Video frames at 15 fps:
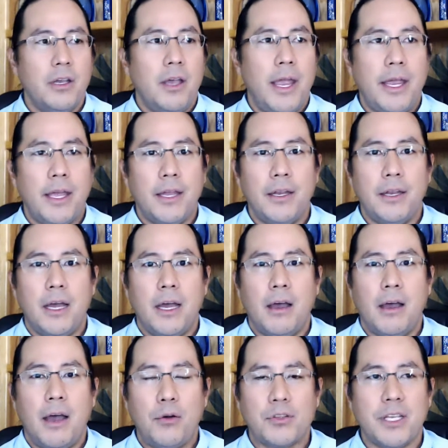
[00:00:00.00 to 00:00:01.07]
and
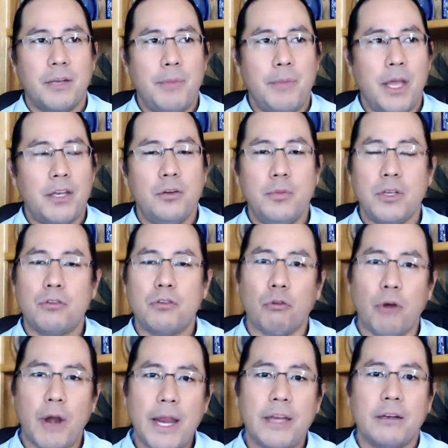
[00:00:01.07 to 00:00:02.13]
I was thinking, man, you'd be
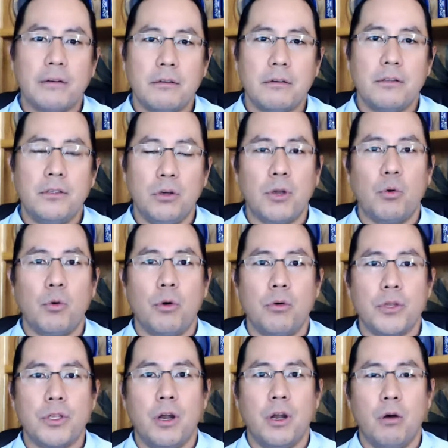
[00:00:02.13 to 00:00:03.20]
great doing
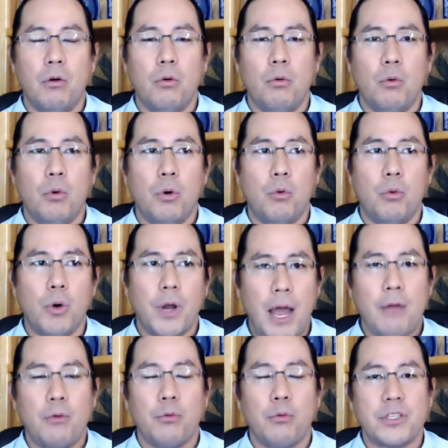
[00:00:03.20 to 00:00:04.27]
what I
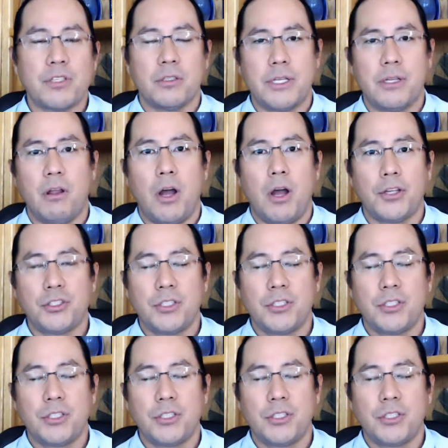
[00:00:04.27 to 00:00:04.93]
recently launched.